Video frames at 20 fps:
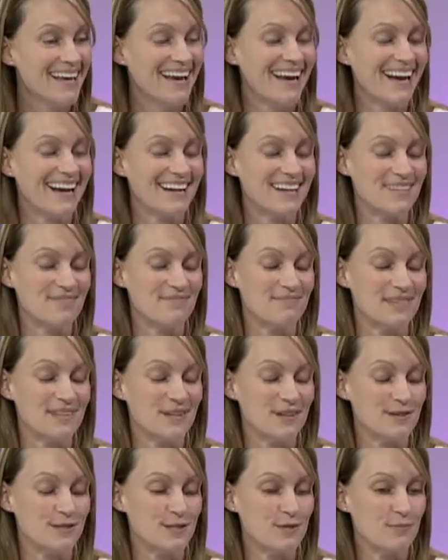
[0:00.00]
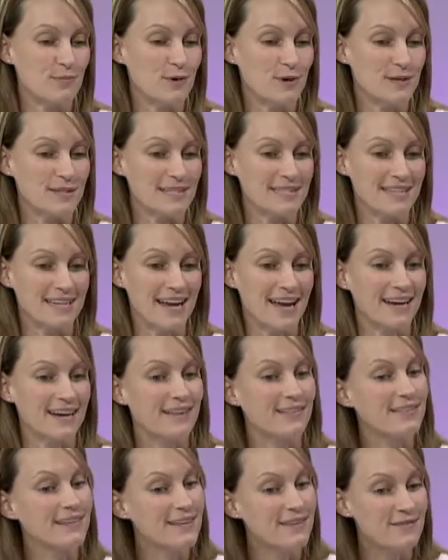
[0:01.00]
It's important to kind
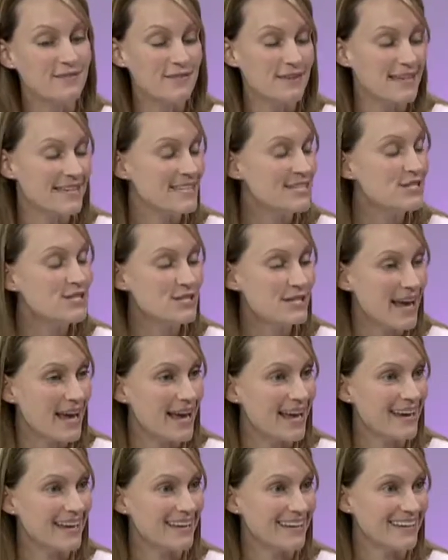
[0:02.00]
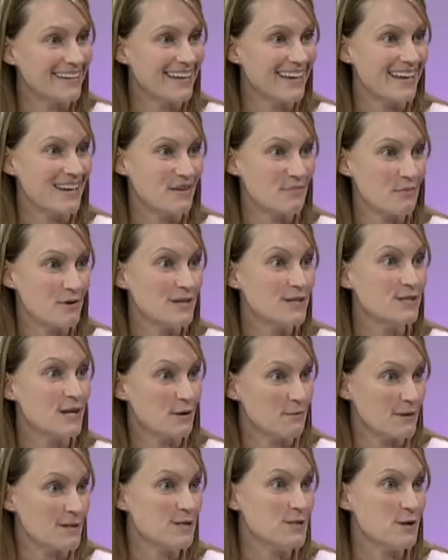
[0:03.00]
of live each day and appreciate
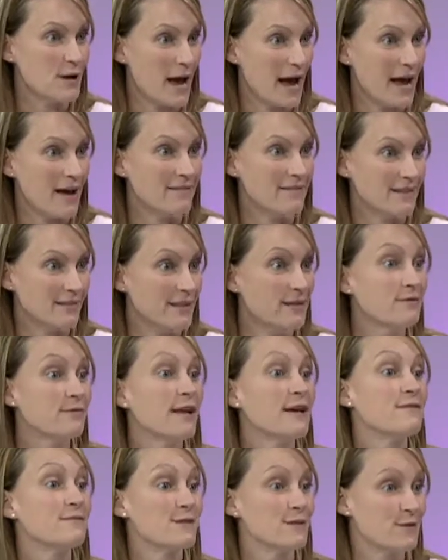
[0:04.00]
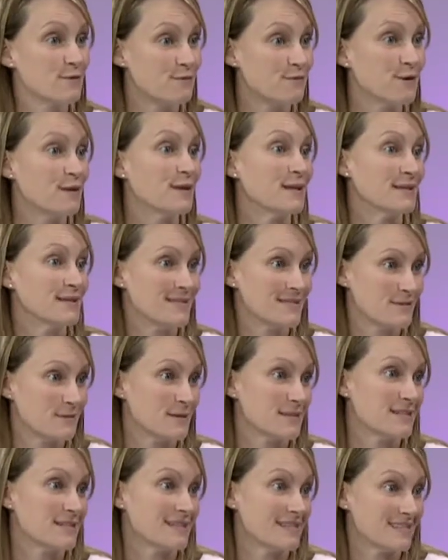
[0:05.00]
what you have and live life to the fullest was
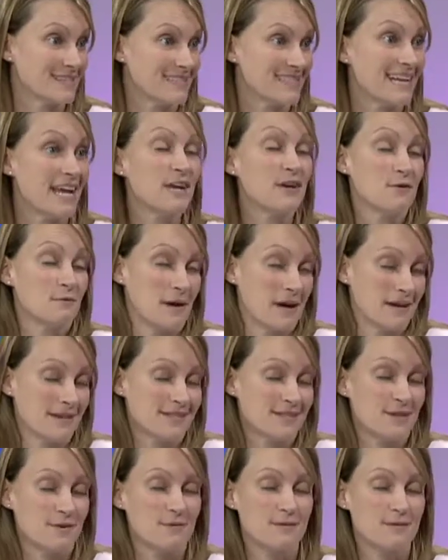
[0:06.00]
his takeaway.